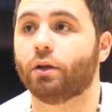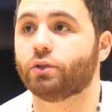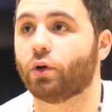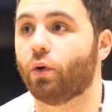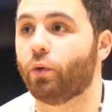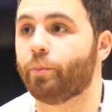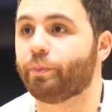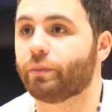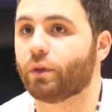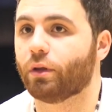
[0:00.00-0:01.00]
So
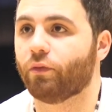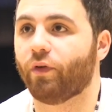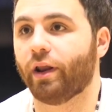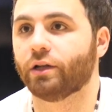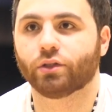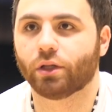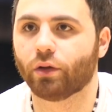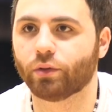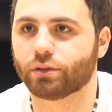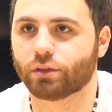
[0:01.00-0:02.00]
financially there
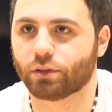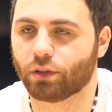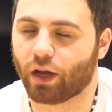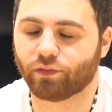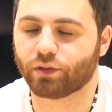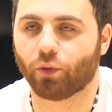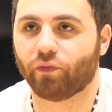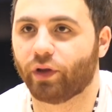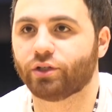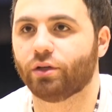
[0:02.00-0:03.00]
was obviously
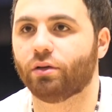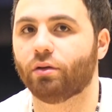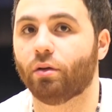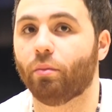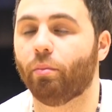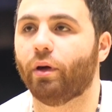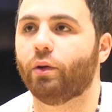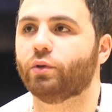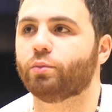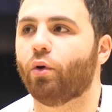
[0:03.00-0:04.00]
motivation, but it
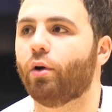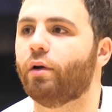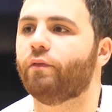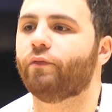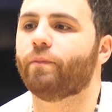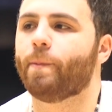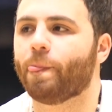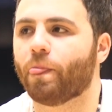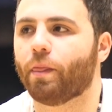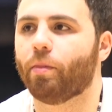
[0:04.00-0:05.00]
was more of
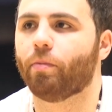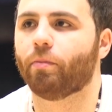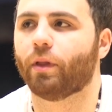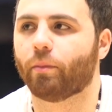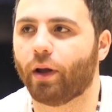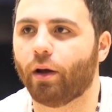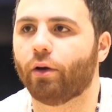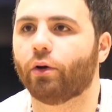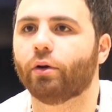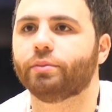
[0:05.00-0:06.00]
like my
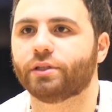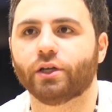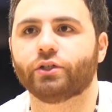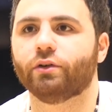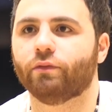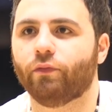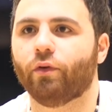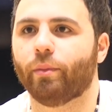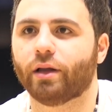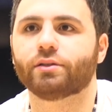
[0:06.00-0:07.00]
utter obsession for
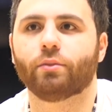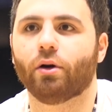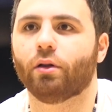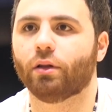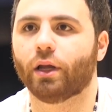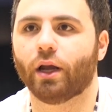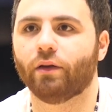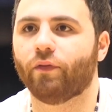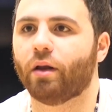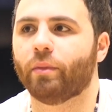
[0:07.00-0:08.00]
basketball. Like, I'd
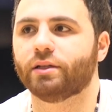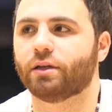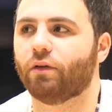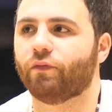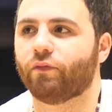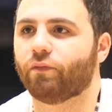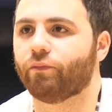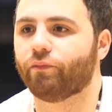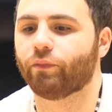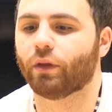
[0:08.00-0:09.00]
find myself,
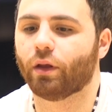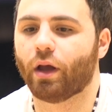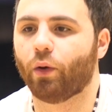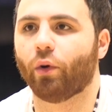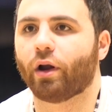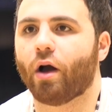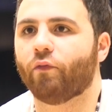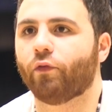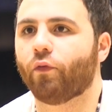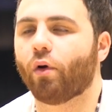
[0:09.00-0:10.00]
I'd work out
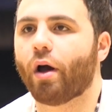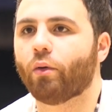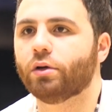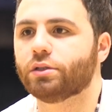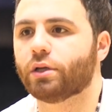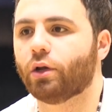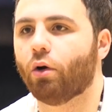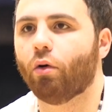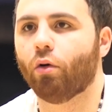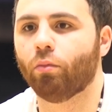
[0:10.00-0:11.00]
for 4 hours, I'd
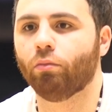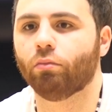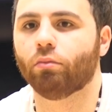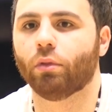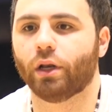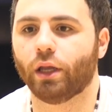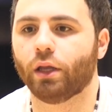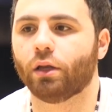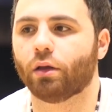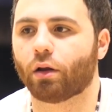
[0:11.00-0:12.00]
go home, I'd
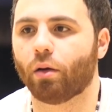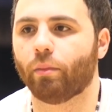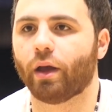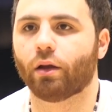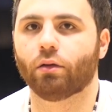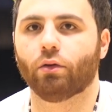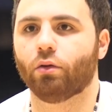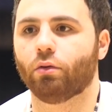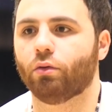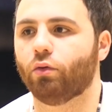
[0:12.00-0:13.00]
eat, and I'd come back and
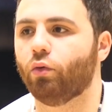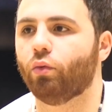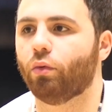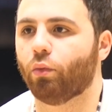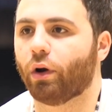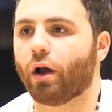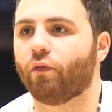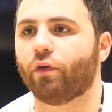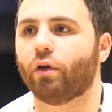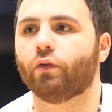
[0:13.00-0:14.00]
do a workout
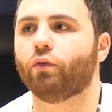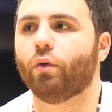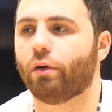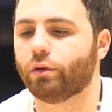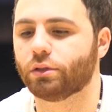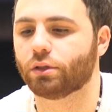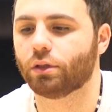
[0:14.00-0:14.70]
for another 2 hours.